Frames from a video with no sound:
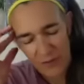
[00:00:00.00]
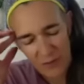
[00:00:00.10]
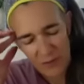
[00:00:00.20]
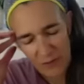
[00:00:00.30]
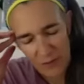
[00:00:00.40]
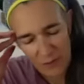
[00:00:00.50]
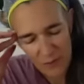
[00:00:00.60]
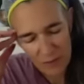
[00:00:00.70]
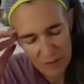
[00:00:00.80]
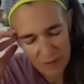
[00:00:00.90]
thing
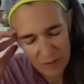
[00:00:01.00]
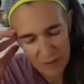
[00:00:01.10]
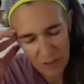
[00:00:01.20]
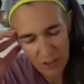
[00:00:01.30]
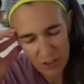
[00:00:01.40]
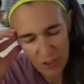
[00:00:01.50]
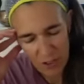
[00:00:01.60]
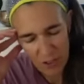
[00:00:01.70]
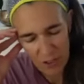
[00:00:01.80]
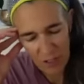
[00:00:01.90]
you touch
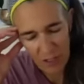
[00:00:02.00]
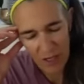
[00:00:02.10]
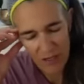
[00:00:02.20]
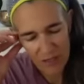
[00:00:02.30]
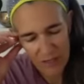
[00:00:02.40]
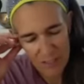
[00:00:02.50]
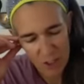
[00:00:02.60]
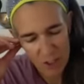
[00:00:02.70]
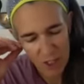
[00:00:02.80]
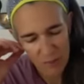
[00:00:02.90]
on a lot in this
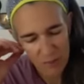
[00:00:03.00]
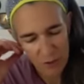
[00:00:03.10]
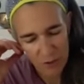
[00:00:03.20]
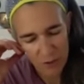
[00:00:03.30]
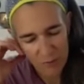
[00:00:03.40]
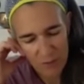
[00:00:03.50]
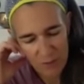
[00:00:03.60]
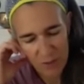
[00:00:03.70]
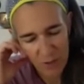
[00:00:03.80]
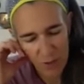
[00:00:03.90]
chapter
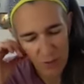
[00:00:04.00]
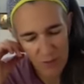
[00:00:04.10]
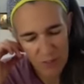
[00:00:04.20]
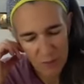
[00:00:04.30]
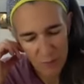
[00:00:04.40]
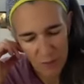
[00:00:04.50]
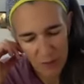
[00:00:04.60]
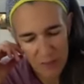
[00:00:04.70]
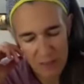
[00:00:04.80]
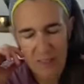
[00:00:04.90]
is your own
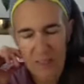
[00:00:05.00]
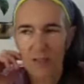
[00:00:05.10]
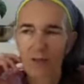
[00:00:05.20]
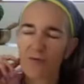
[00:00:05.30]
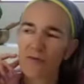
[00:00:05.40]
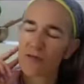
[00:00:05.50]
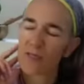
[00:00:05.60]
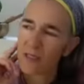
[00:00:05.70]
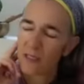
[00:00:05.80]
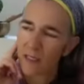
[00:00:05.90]
experience of
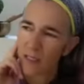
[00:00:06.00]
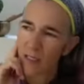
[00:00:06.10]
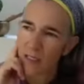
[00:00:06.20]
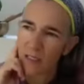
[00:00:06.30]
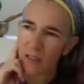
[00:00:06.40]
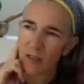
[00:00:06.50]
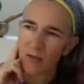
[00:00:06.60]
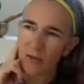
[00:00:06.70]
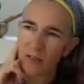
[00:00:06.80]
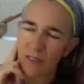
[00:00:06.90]

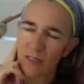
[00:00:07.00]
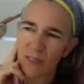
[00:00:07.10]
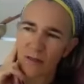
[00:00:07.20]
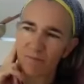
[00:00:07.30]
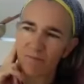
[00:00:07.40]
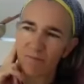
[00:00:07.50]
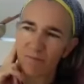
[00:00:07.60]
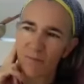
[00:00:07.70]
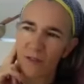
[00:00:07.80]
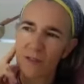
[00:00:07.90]
losing
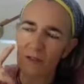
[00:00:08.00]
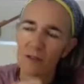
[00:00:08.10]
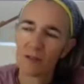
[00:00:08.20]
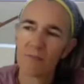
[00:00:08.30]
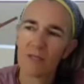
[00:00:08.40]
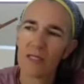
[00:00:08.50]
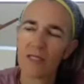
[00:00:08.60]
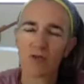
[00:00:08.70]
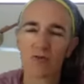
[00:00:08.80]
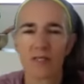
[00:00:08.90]

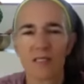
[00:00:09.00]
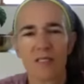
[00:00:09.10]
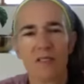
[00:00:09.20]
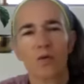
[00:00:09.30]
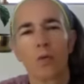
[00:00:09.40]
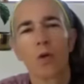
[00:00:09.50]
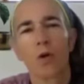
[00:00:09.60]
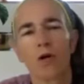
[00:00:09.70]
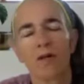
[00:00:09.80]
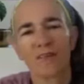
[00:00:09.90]
interest in the
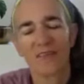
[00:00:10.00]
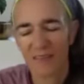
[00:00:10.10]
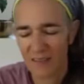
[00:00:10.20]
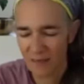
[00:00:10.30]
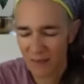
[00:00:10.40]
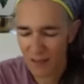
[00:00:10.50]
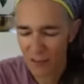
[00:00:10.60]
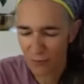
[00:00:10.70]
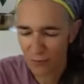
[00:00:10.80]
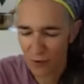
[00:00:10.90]
world. I think
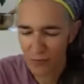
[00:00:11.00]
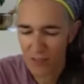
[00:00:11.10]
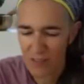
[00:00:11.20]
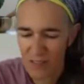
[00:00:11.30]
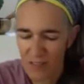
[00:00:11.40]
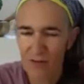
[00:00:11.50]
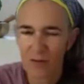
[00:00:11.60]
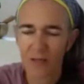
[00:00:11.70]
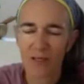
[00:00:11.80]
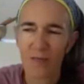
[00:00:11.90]
you wrote this
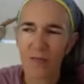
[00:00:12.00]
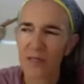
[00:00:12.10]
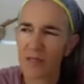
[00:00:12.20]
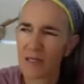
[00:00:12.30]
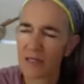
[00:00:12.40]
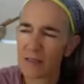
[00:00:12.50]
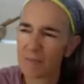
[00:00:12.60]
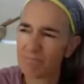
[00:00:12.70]
during a big